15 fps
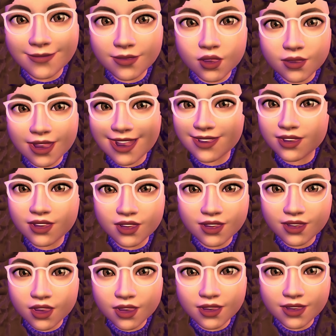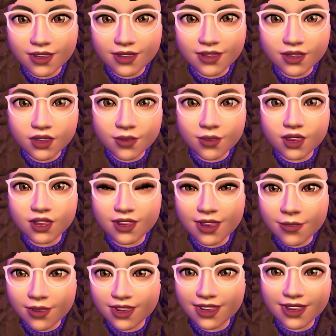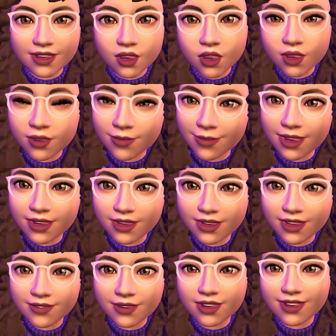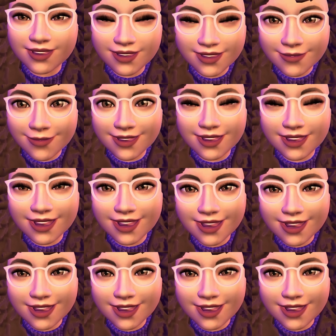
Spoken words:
You can't turn on the Switch like pressing the home button if it's sleeping.